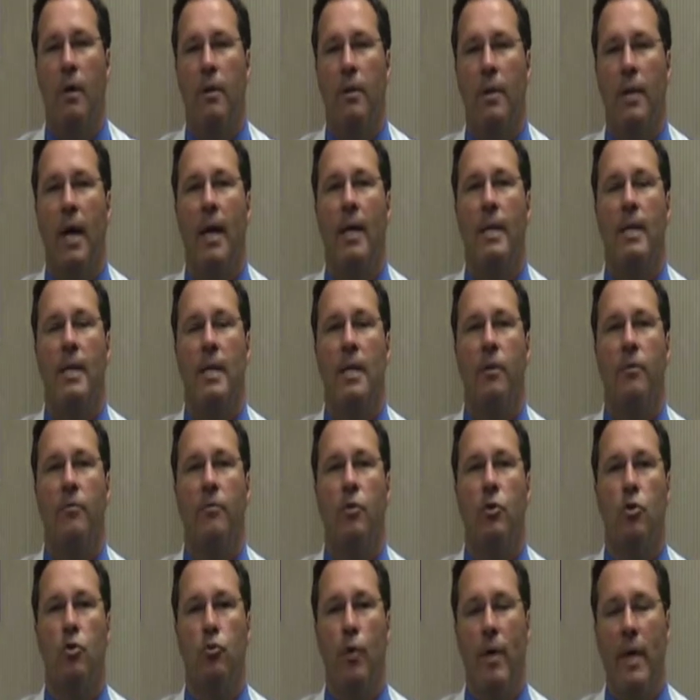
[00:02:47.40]
The idea
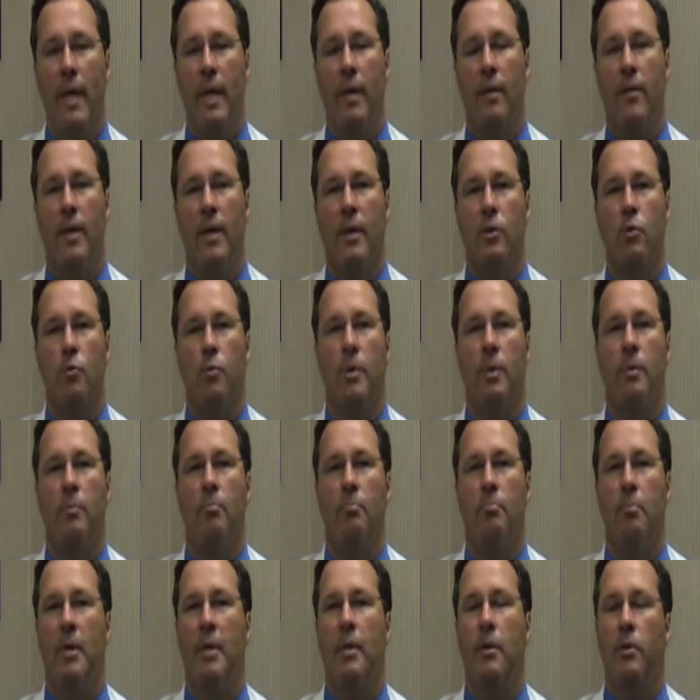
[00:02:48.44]
of treating this
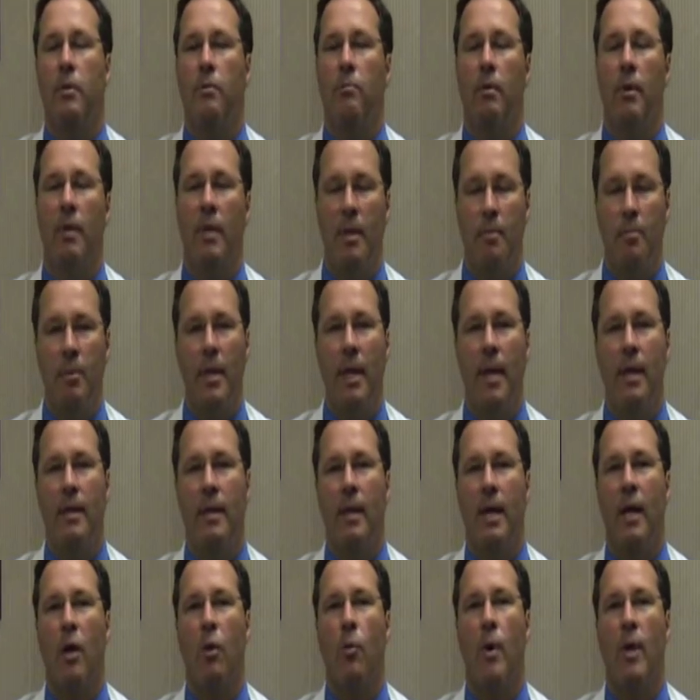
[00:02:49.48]
would be to eliminate
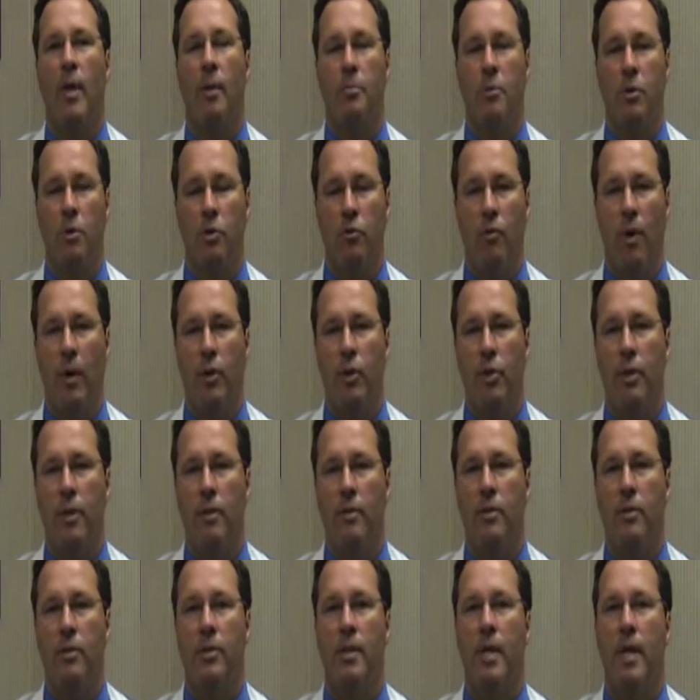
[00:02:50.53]
airway
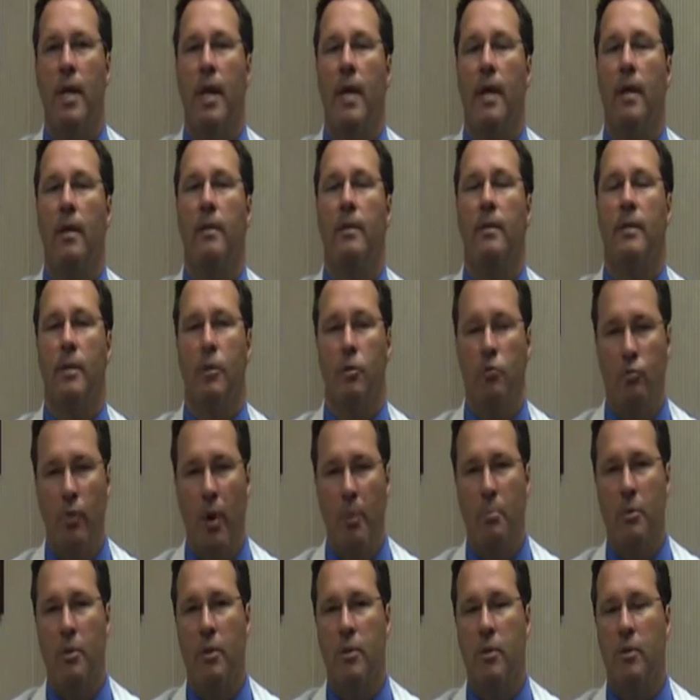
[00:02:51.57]
obstructions,
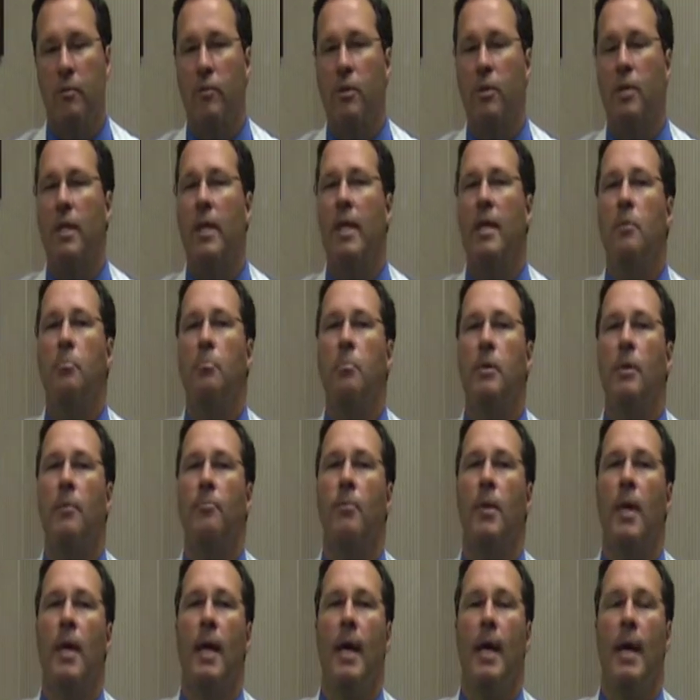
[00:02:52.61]
disruptions of sleep,
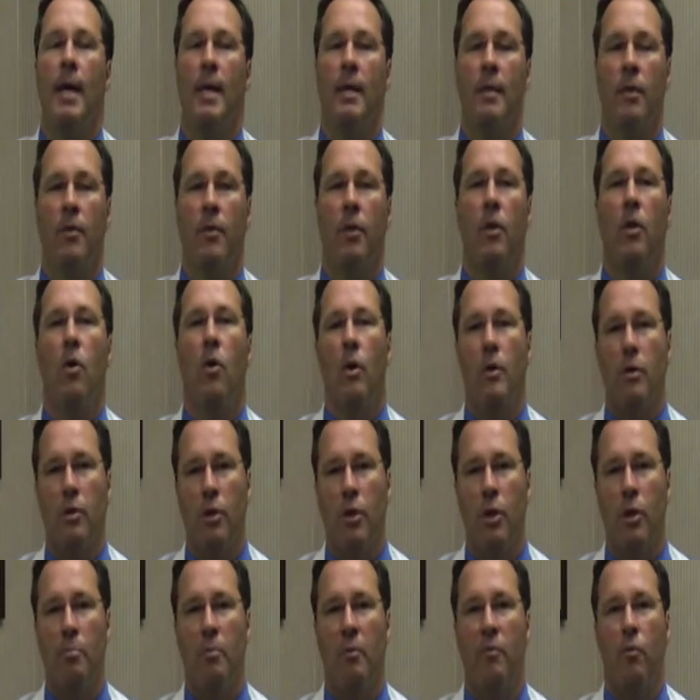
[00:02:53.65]
and in the long
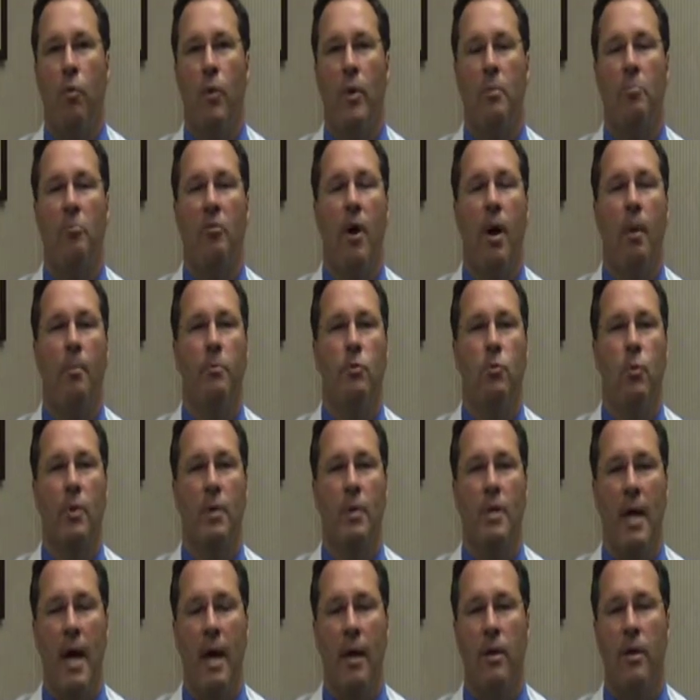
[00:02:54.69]
term avoid problems with
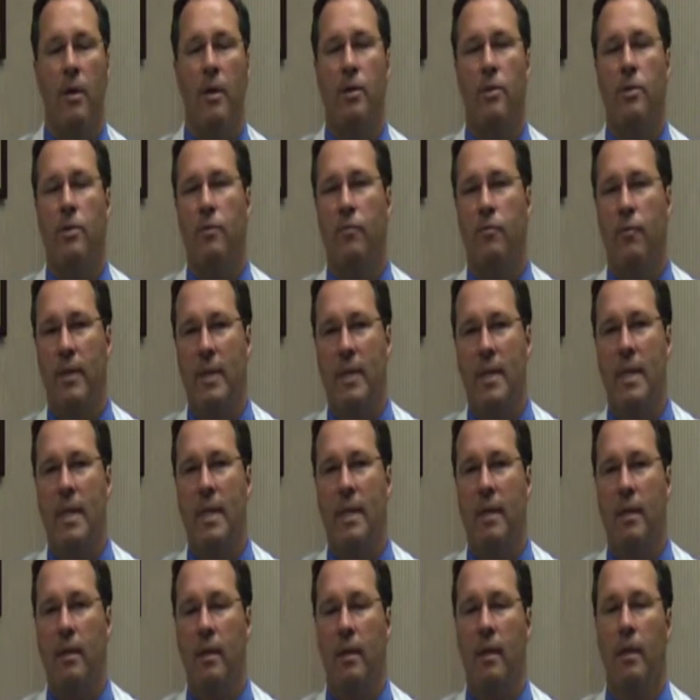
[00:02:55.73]
tiredness,
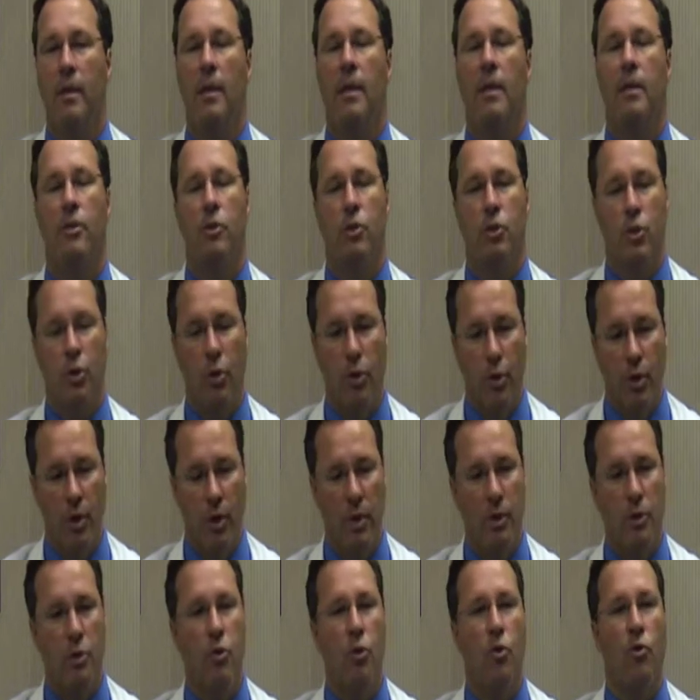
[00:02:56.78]
fatigue,
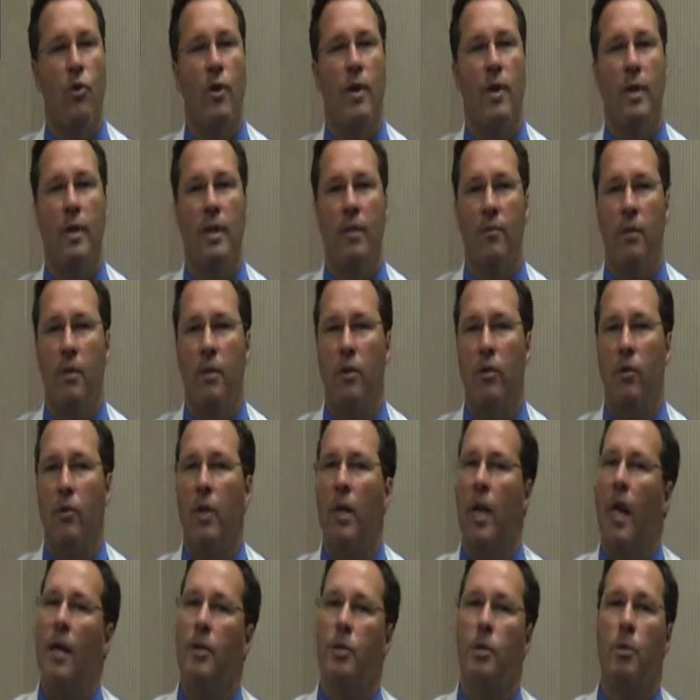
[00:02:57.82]
circulatory, and even
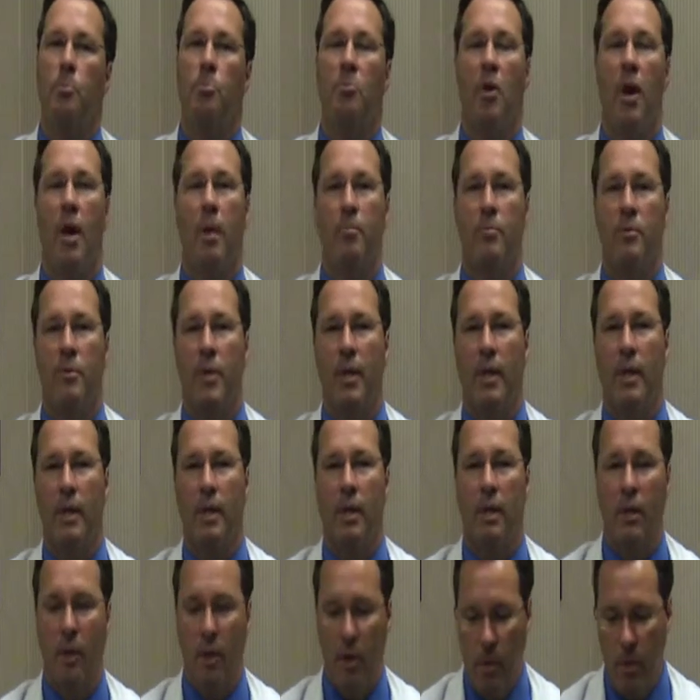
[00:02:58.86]
neurologic problems that can
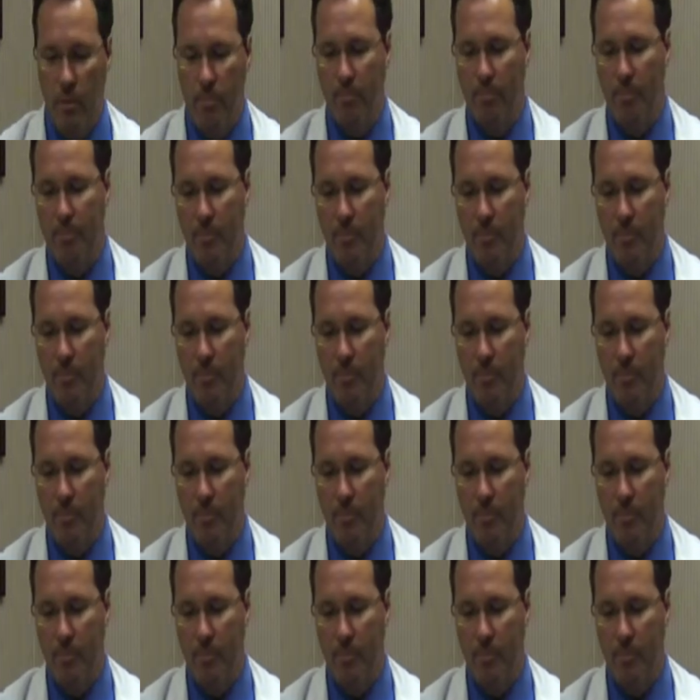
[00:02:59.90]
occur.